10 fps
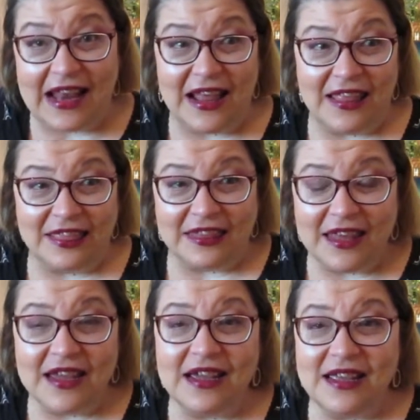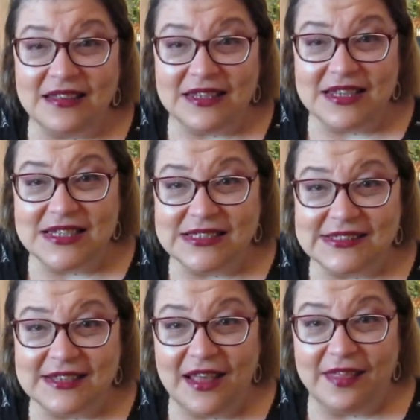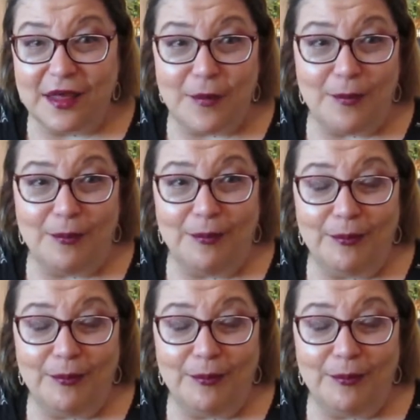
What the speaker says: and I think it is the